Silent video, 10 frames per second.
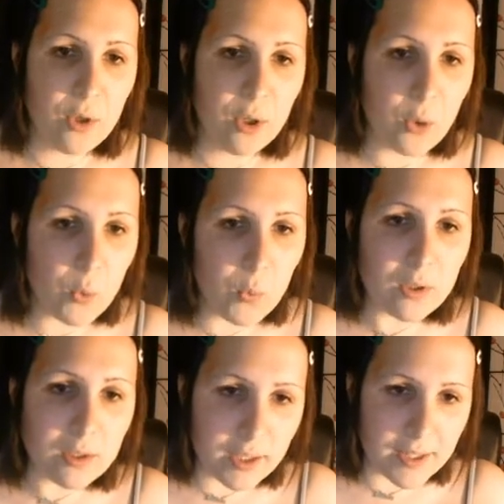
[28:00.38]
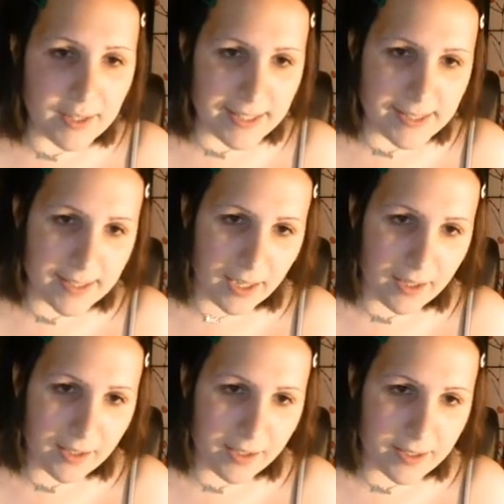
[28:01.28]
cool this
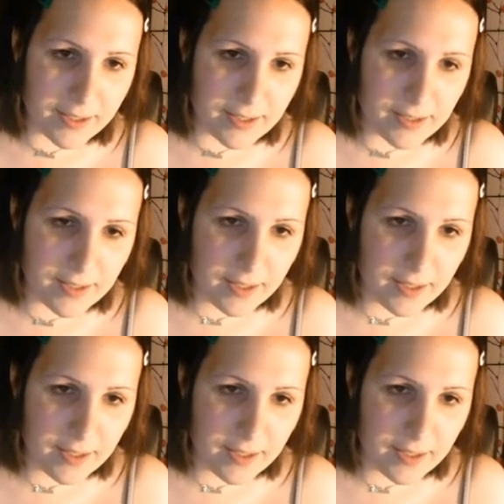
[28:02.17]
duck looks.